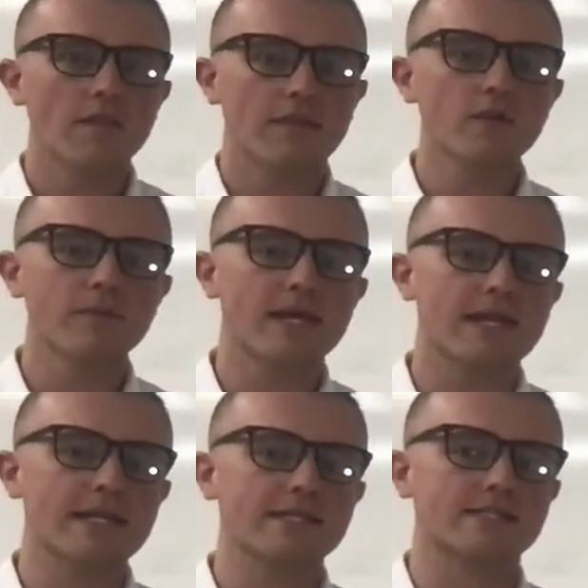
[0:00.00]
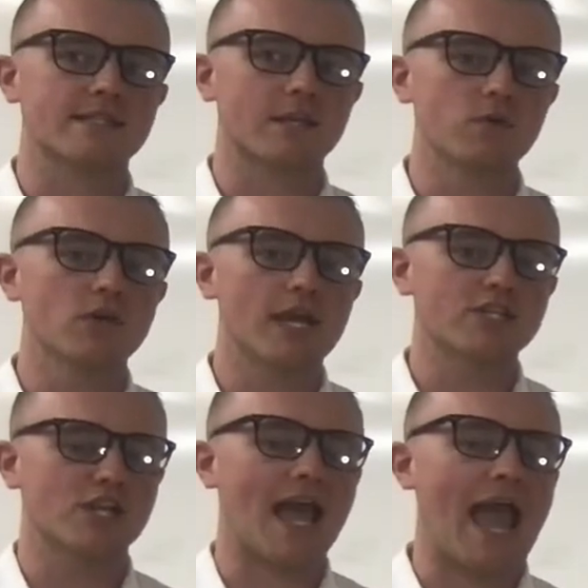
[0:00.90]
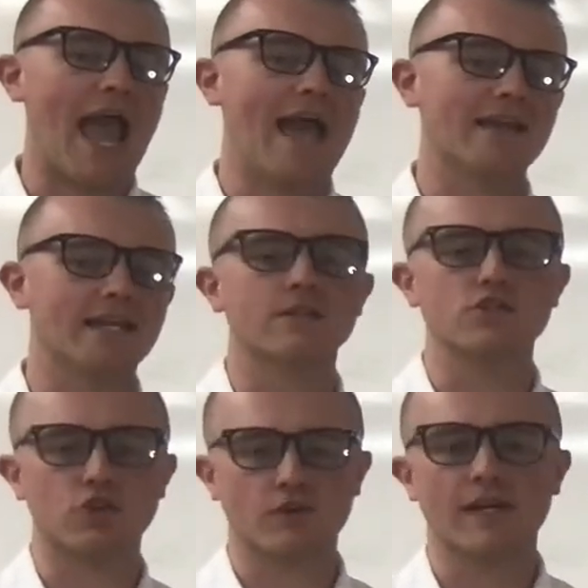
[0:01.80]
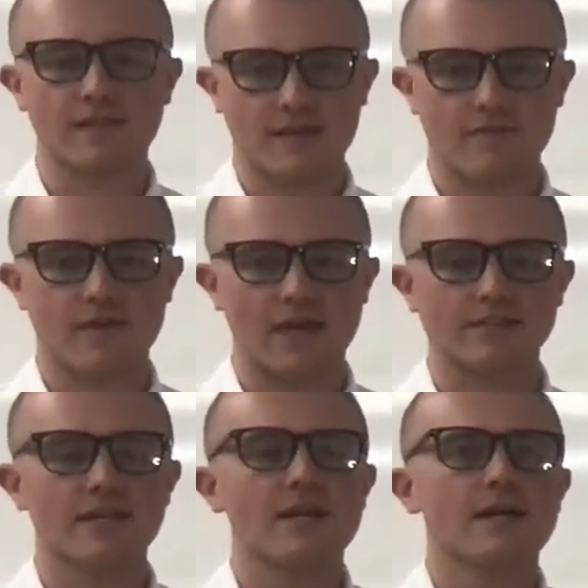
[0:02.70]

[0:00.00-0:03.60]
The other bit is the communication at and during the event.